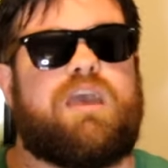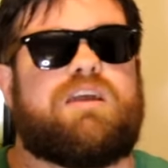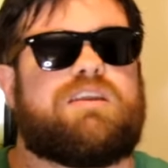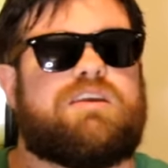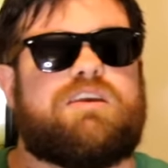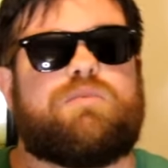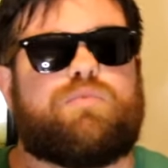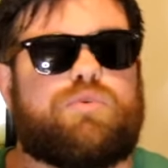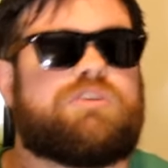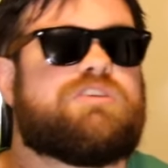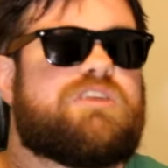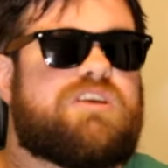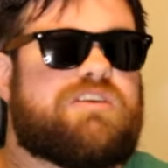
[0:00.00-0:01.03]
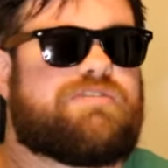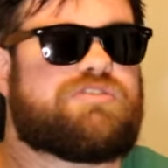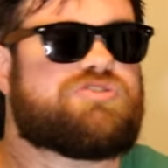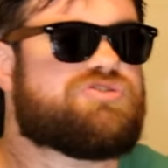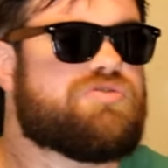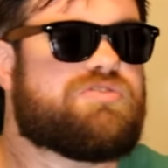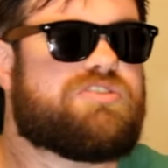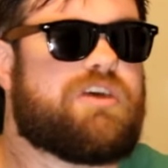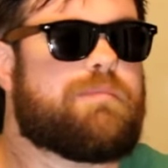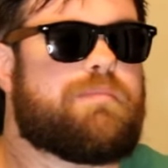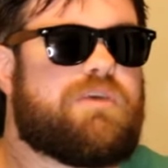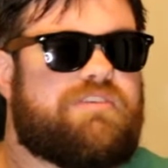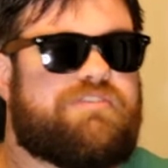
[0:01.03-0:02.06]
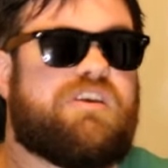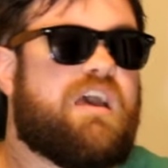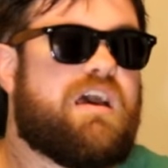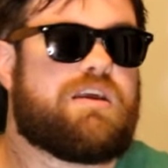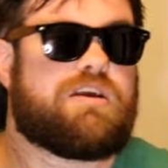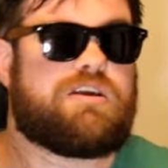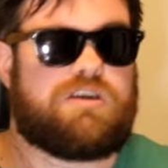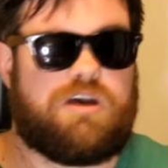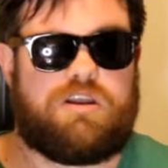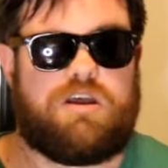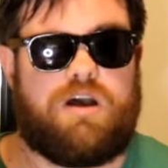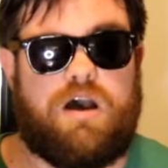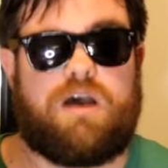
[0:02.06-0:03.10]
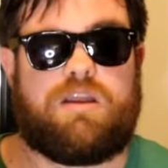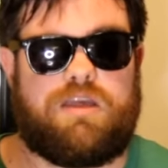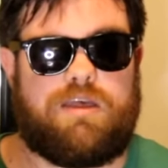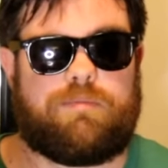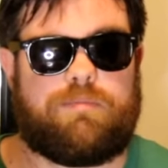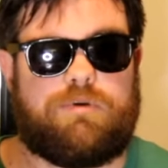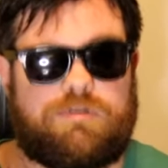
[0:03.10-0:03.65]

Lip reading: and he wouldn't even shoot them if he had a gun on him,